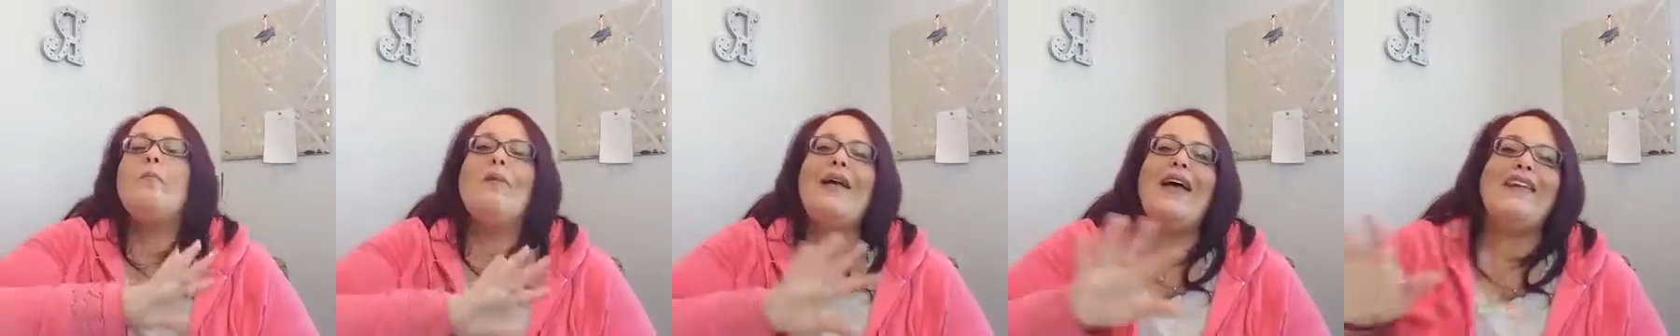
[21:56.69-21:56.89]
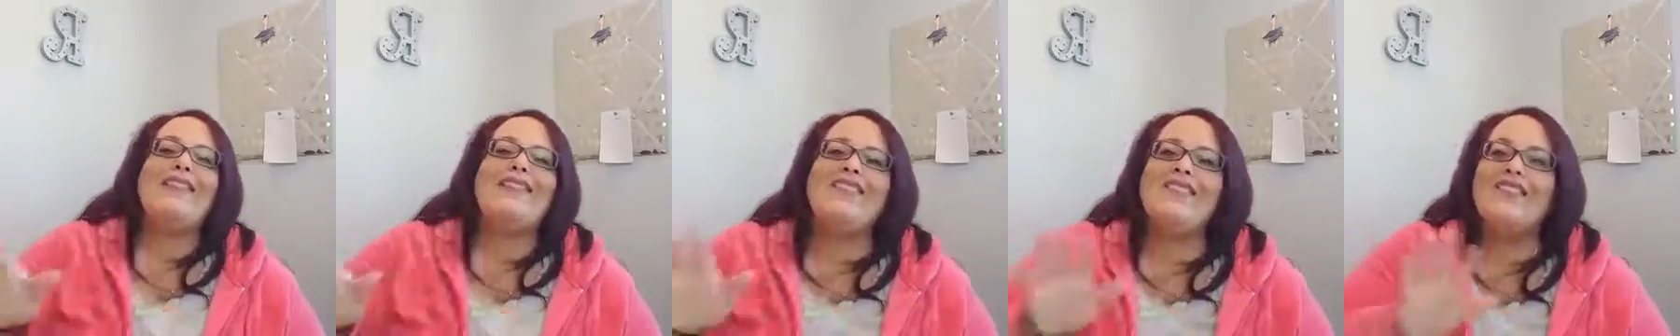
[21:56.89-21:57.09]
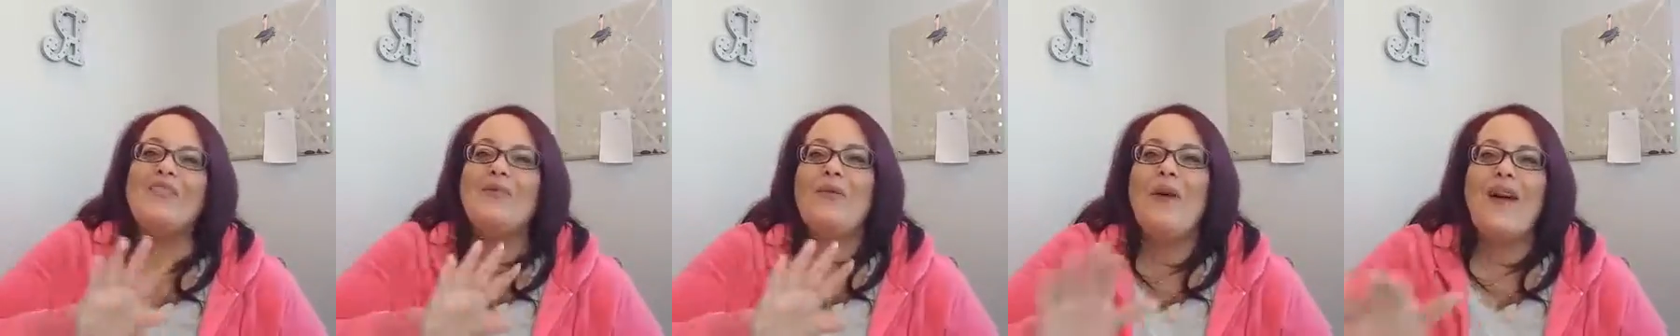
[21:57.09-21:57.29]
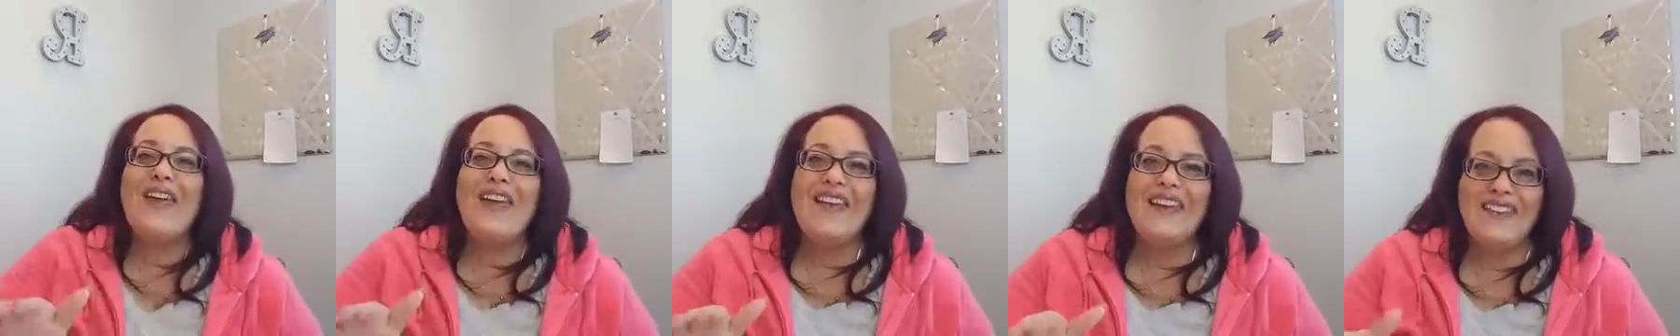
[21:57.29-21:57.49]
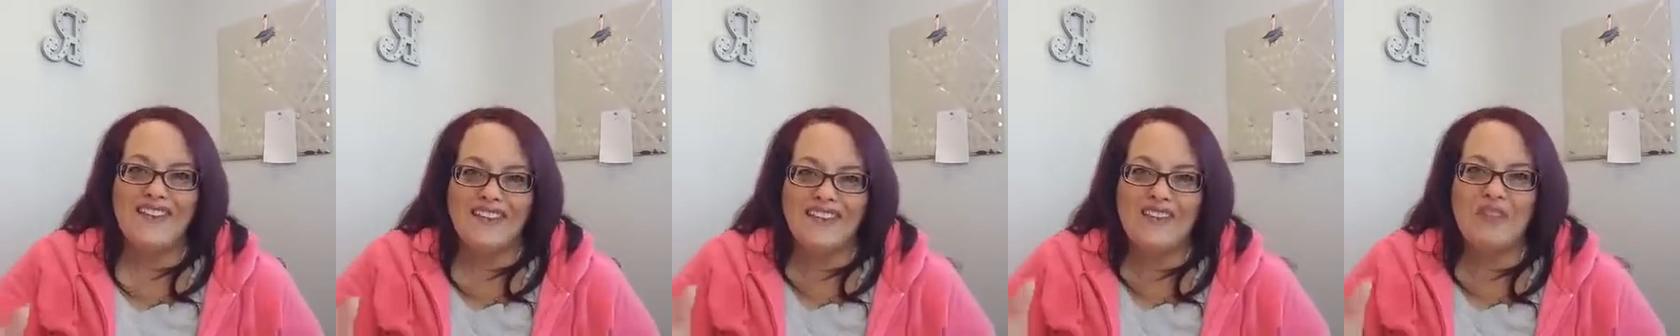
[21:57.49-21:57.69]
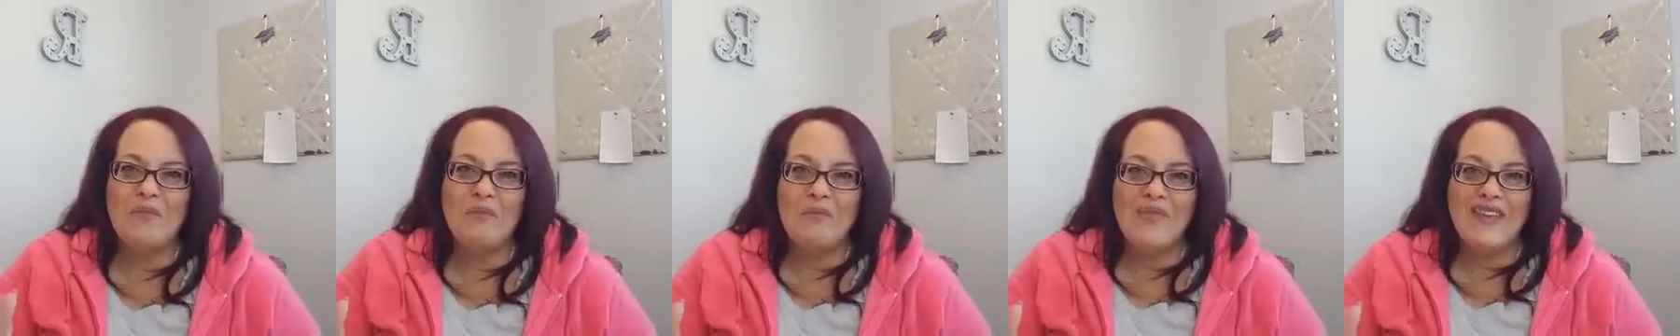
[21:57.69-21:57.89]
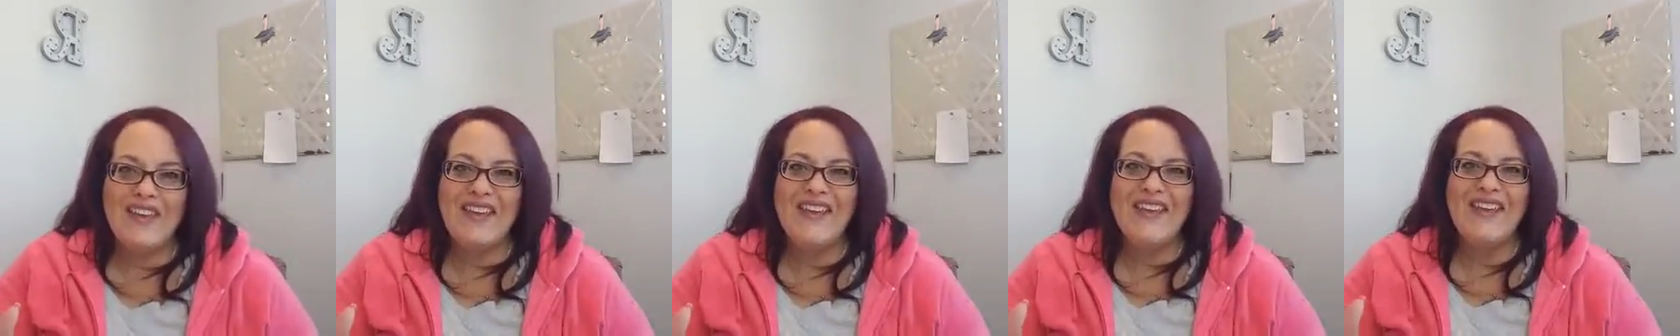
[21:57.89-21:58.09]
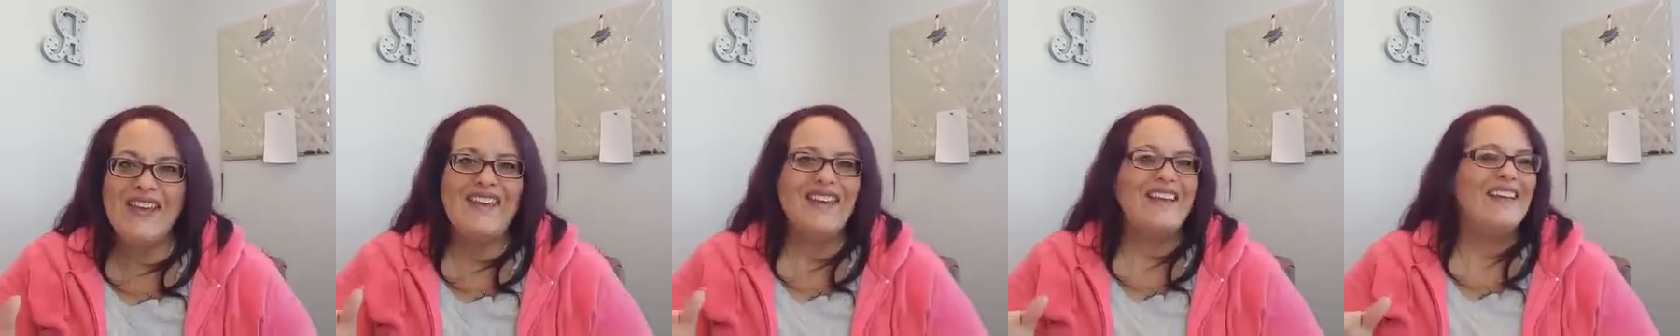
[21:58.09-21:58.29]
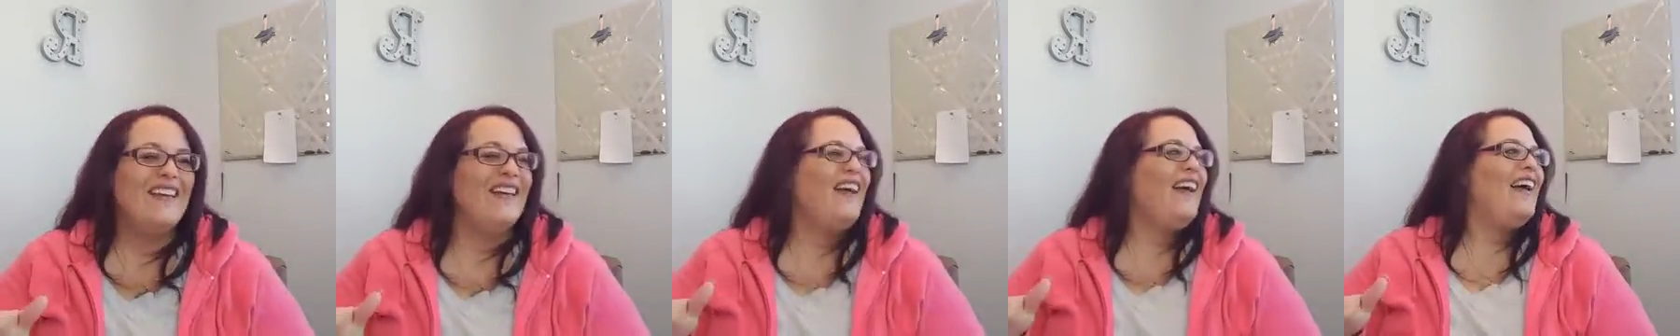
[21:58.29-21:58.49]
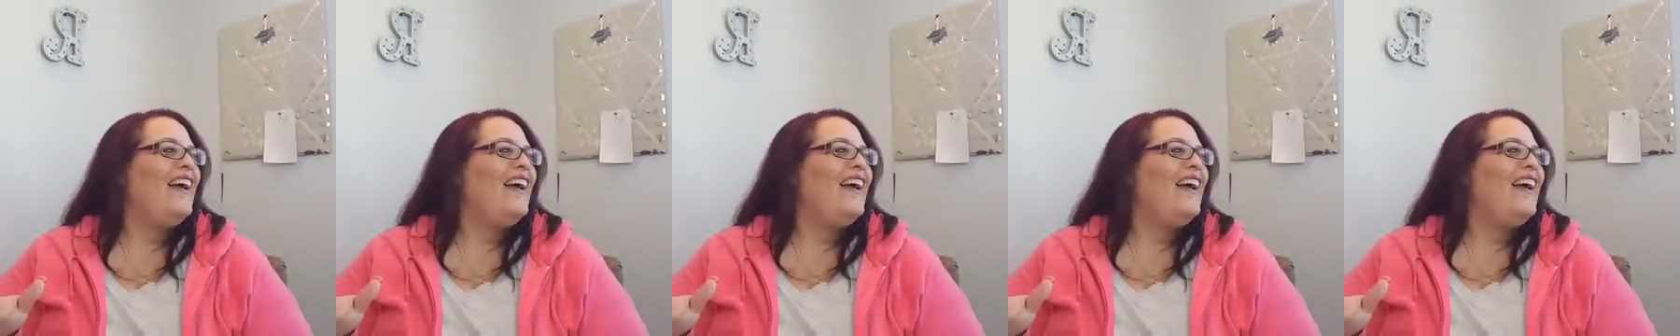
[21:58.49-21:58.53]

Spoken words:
best way to be?